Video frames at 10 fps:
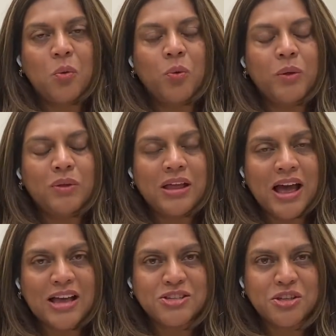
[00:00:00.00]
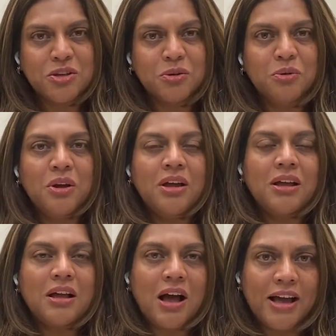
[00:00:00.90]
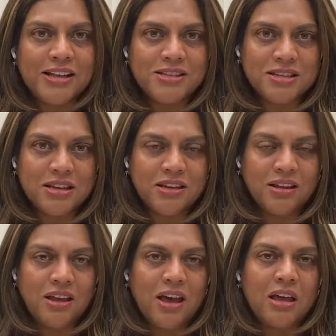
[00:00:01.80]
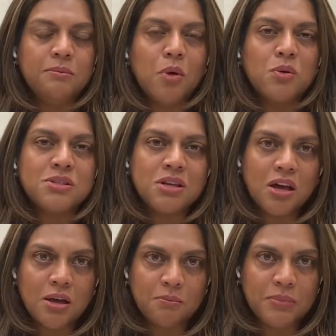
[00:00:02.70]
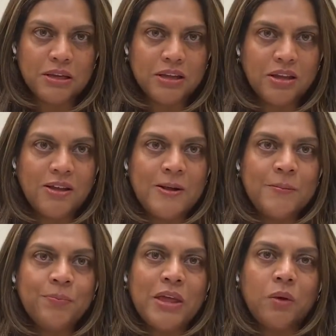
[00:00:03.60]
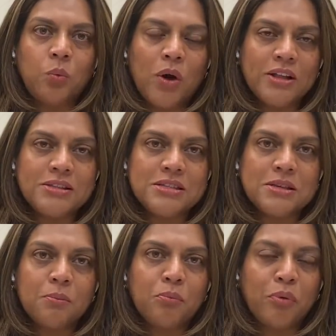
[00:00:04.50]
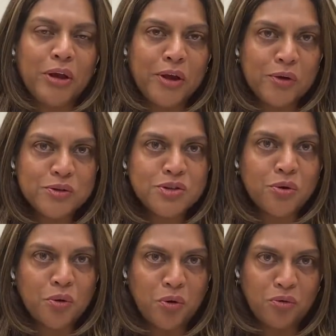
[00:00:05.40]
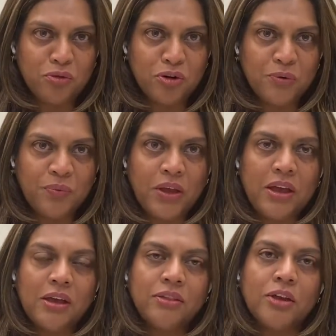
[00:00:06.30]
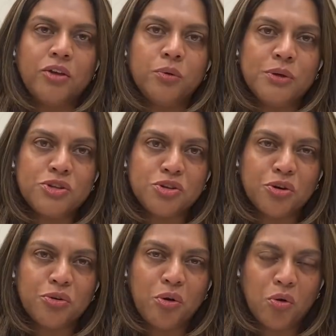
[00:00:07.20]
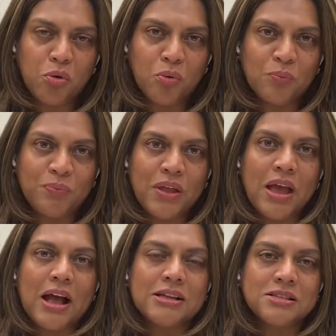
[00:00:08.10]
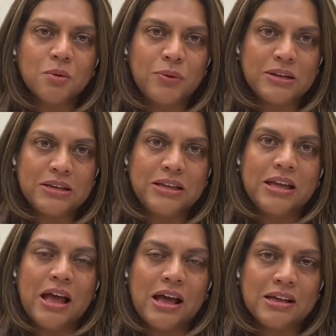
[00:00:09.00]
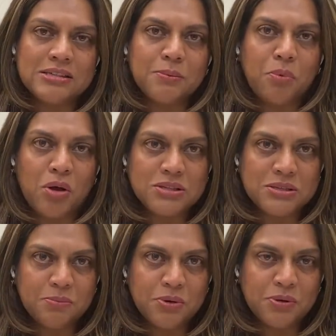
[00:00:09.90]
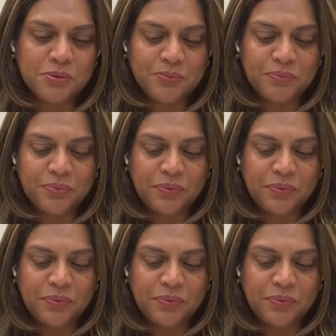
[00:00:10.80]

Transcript: we will ask you kindly and most humbly that once prayers are over, that you return home as quickly as possible.